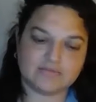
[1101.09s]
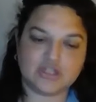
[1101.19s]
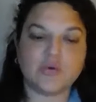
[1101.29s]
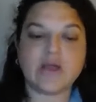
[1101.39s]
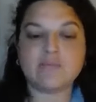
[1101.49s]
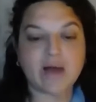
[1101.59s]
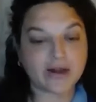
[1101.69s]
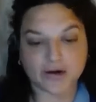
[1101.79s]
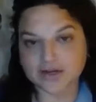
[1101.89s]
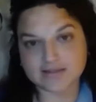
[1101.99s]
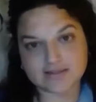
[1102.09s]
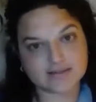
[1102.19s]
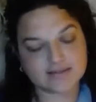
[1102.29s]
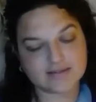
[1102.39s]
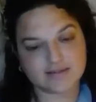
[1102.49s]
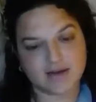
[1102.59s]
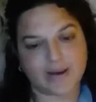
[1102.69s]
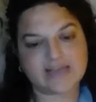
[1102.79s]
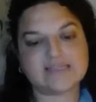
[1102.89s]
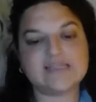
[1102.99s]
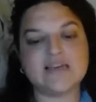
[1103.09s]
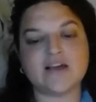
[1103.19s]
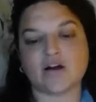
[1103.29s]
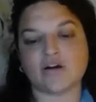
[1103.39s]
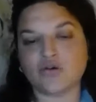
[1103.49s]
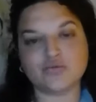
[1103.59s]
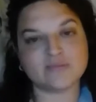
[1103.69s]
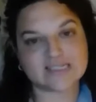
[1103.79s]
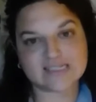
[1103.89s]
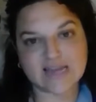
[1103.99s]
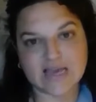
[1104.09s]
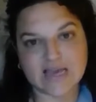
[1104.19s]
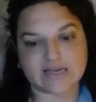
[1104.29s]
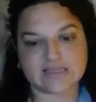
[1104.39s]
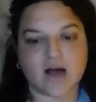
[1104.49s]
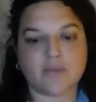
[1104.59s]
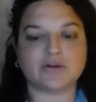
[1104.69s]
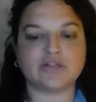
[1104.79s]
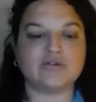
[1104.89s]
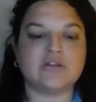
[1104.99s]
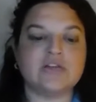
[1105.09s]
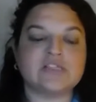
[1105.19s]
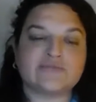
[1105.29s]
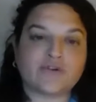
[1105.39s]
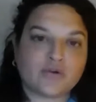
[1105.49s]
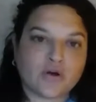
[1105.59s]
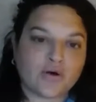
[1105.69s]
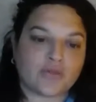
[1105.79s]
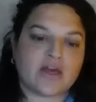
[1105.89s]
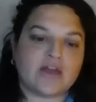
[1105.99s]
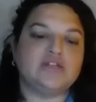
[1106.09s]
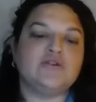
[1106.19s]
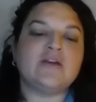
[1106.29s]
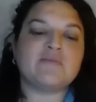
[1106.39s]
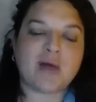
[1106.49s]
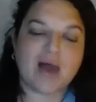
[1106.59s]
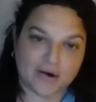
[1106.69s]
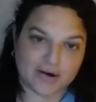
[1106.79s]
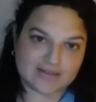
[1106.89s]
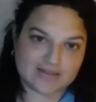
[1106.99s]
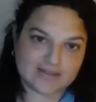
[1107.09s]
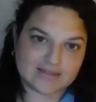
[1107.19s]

Doing better by seeing our own mistakes as opportunities for growth and doing better